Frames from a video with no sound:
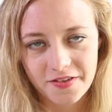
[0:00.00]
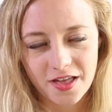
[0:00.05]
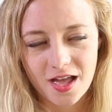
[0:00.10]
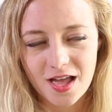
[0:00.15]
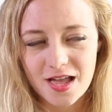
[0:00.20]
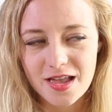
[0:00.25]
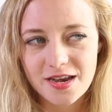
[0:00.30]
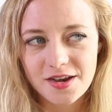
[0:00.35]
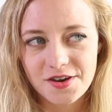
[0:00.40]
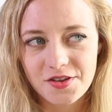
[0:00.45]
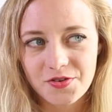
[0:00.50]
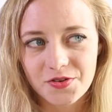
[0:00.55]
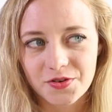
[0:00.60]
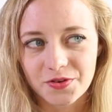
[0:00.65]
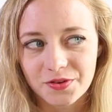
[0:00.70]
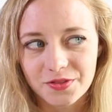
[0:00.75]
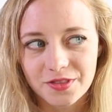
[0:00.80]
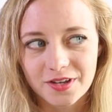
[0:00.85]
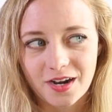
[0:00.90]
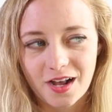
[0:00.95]
I
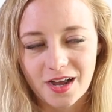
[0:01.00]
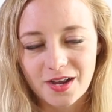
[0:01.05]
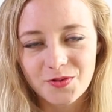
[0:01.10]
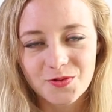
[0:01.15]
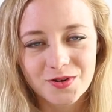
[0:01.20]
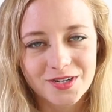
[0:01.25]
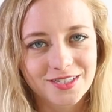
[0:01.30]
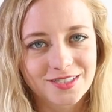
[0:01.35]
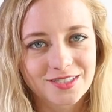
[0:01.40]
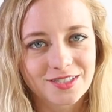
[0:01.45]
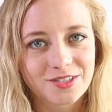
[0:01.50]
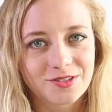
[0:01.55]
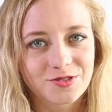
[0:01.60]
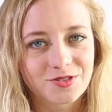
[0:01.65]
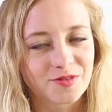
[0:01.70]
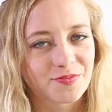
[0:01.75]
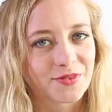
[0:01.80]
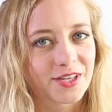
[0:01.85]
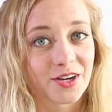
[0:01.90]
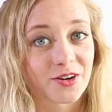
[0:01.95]
knew that I wanted to do
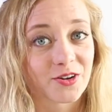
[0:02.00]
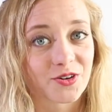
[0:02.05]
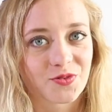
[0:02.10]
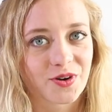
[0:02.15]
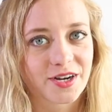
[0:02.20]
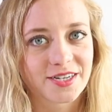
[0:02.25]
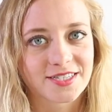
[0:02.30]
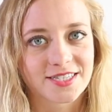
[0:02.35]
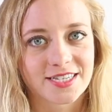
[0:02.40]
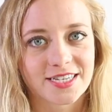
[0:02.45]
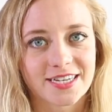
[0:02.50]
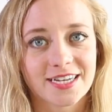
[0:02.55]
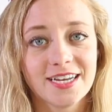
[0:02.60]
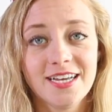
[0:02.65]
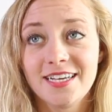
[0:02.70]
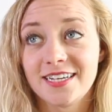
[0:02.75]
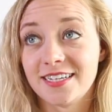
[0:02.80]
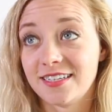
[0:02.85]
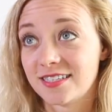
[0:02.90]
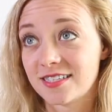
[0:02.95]
something crazy
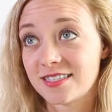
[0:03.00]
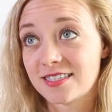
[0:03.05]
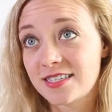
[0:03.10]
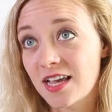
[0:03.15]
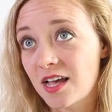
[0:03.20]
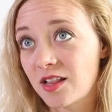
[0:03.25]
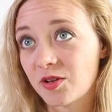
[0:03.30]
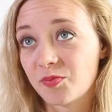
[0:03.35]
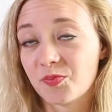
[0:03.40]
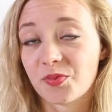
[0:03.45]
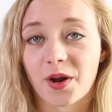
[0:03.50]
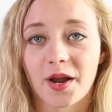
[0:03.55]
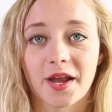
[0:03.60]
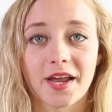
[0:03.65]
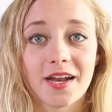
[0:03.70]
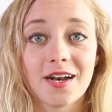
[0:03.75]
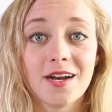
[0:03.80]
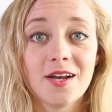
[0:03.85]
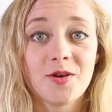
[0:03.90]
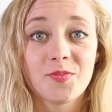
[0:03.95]
and to
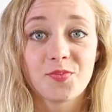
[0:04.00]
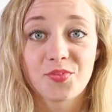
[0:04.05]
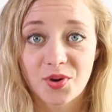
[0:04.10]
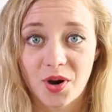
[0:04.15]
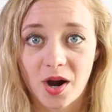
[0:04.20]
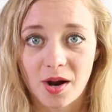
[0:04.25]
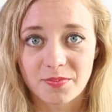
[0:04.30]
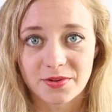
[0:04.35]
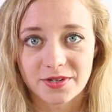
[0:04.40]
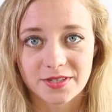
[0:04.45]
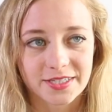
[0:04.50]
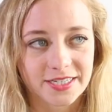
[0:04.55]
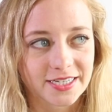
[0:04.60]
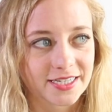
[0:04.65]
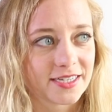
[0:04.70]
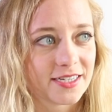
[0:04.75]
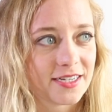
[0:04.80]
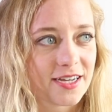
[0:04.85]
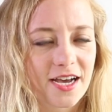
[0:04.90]
celebrate properly,